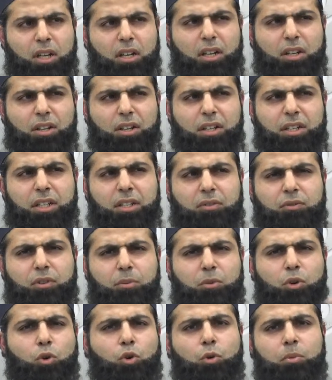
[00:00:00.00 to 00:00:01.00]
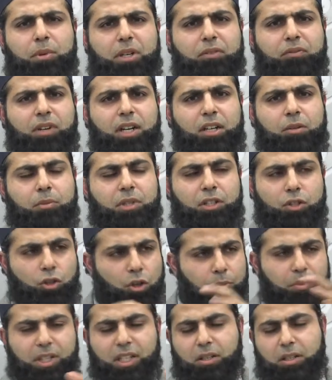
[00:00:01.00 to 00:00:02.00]
learning from a home environment,
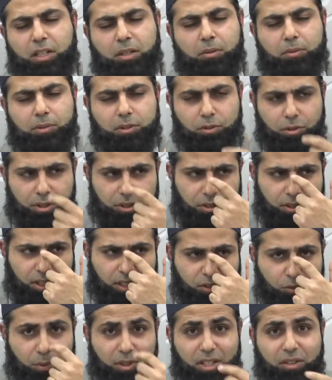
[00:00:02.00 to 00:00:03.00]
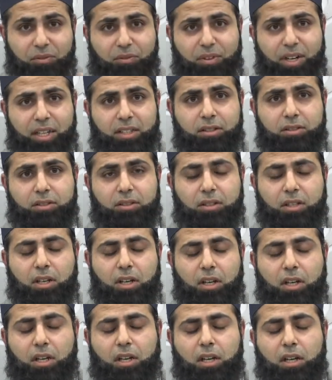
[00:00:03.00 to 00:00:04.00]
not being able to interact with their friends,
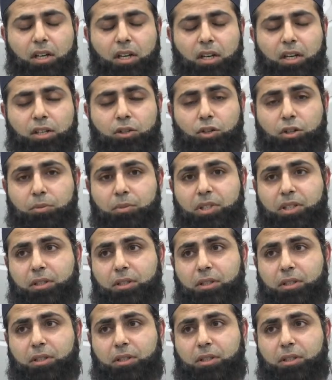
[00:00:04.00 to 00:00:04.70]
not